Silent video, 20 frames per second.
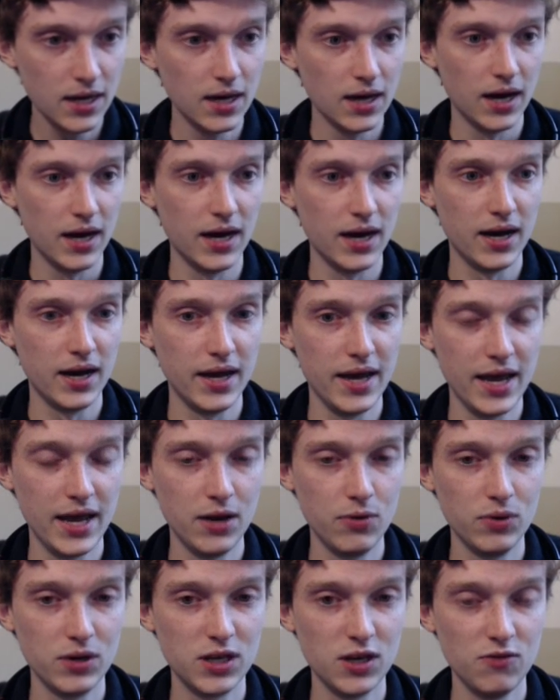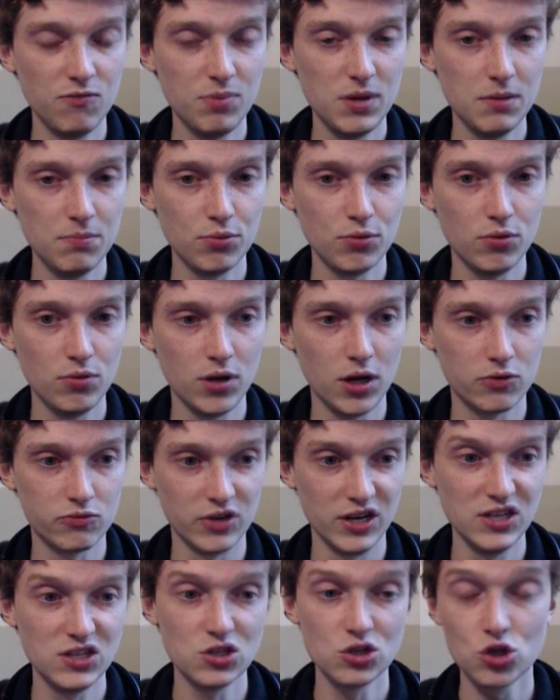And it would give people a
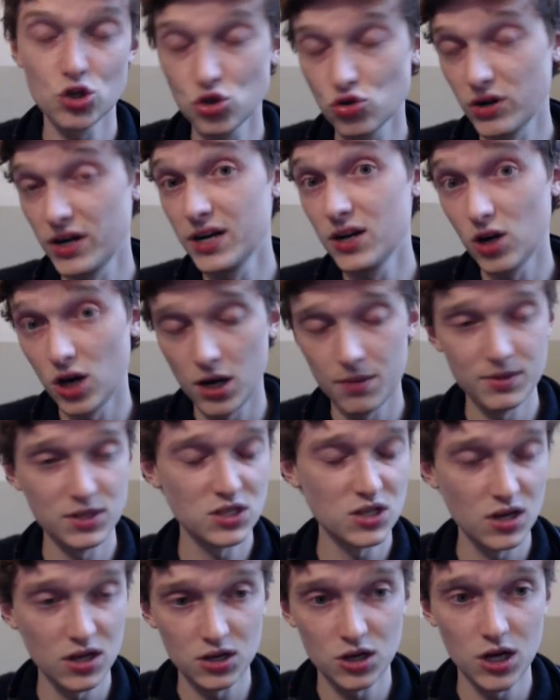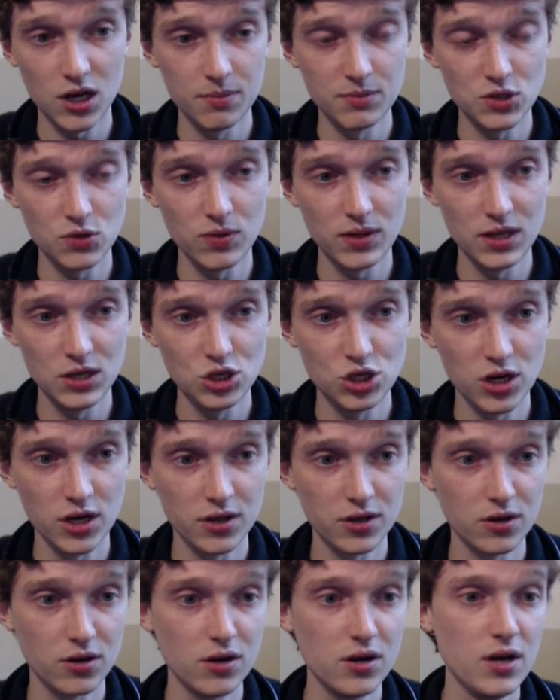reason to trade commons and uncommons with each
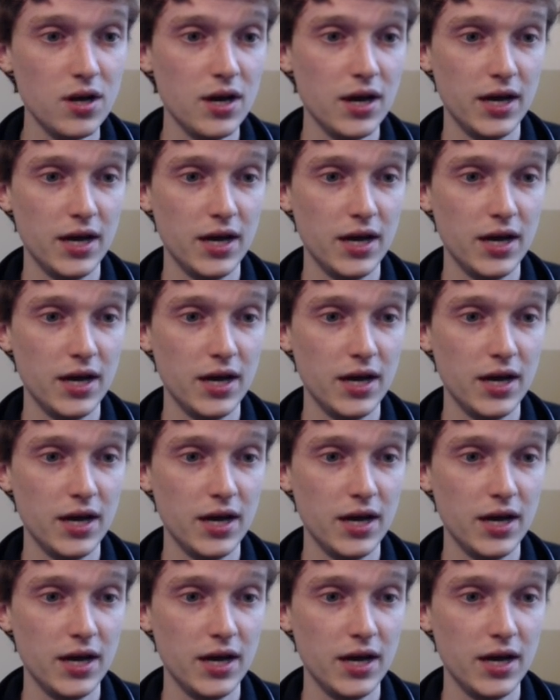other.